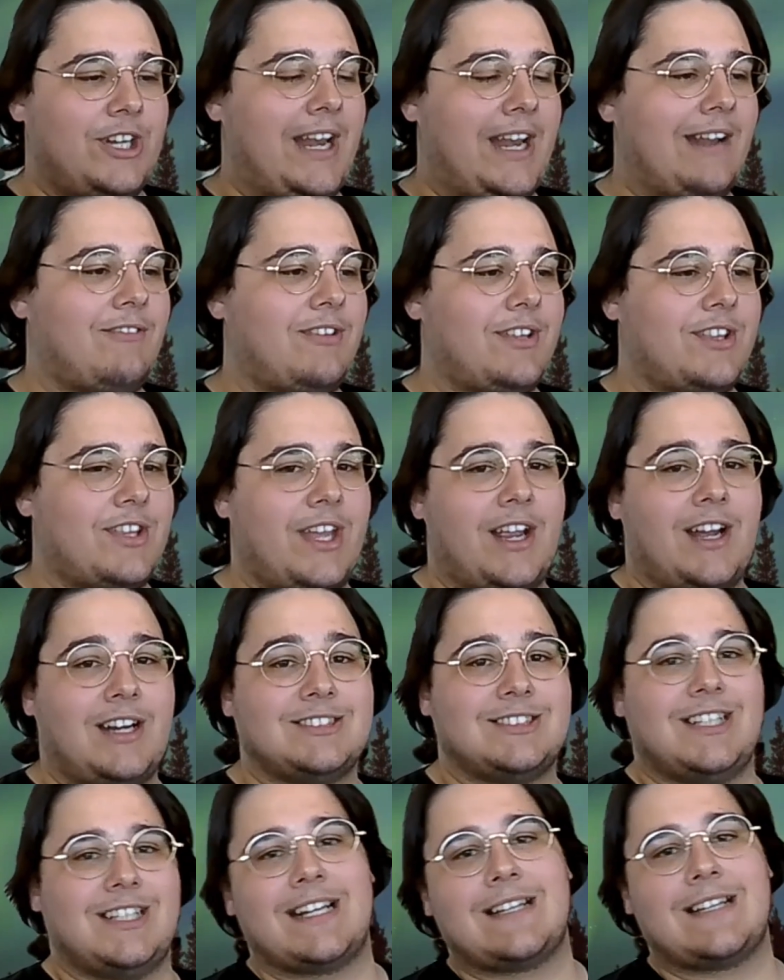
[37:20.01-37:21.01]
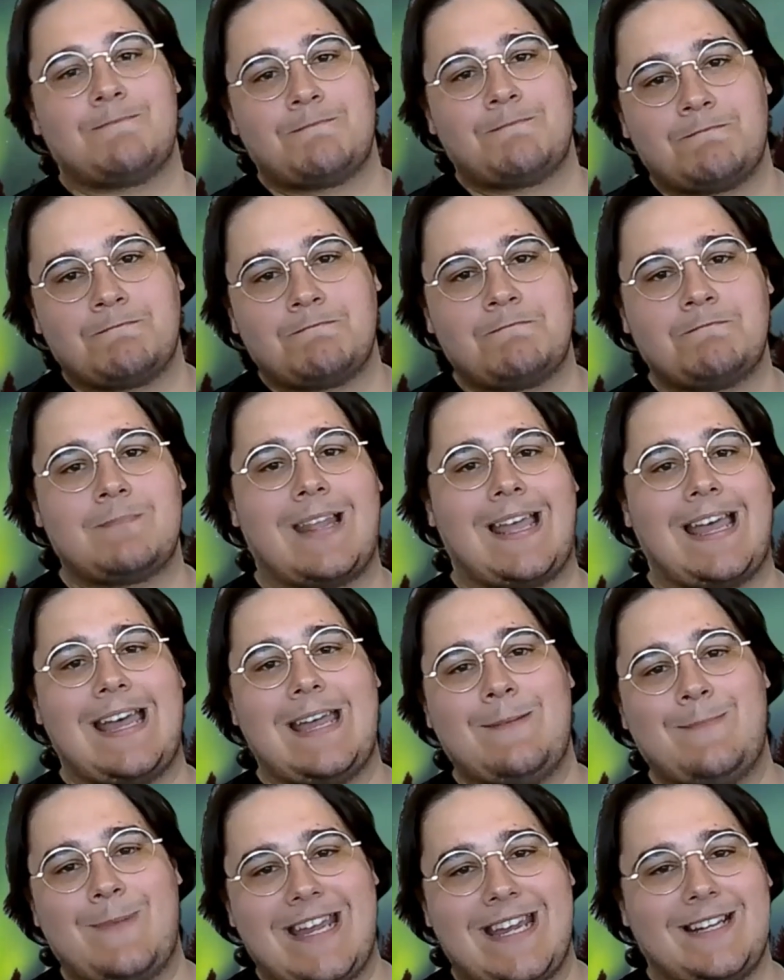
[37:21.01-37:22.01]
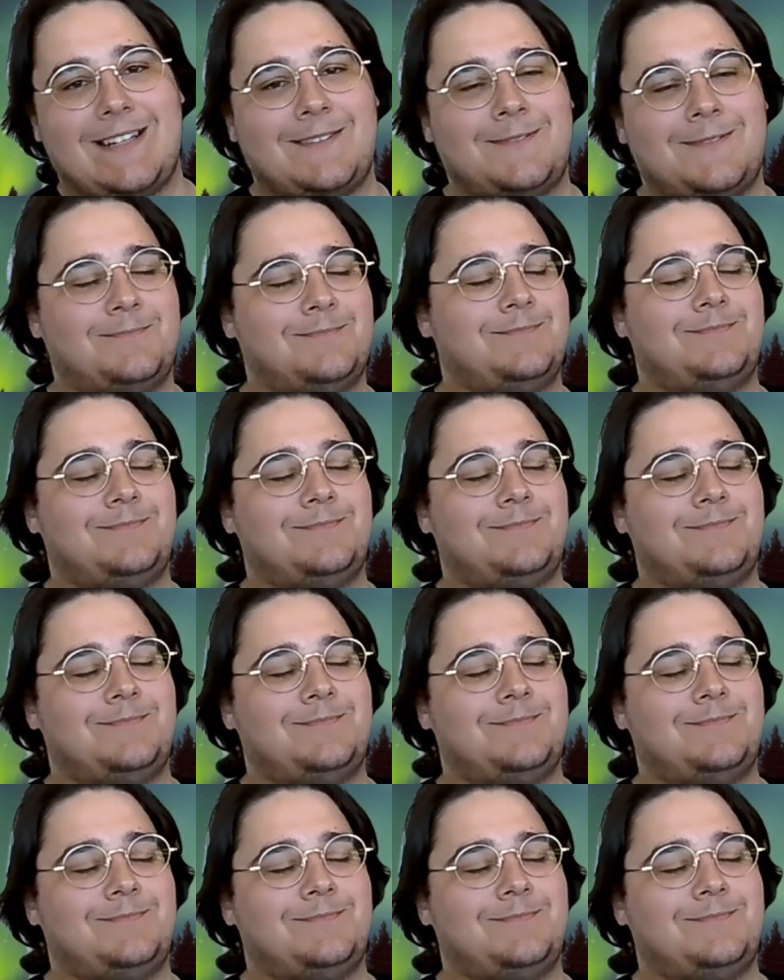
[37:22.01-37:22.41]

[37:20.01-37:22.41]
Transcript: and everything, I was like, hey man,